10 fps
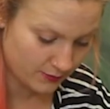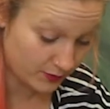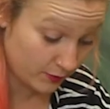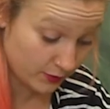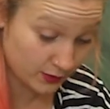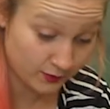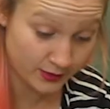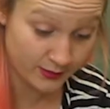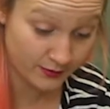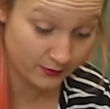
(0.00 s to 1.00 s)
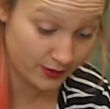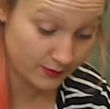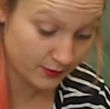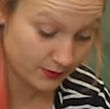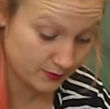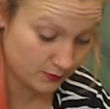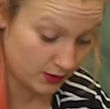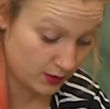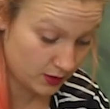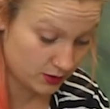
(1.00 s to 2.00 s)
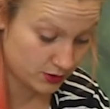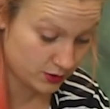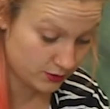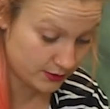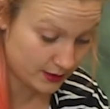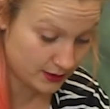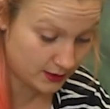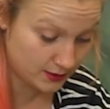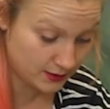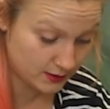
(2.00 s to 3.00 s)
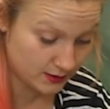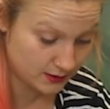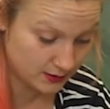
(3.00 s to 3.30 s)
I'm not going to complain about the rain because we sure as heck need it.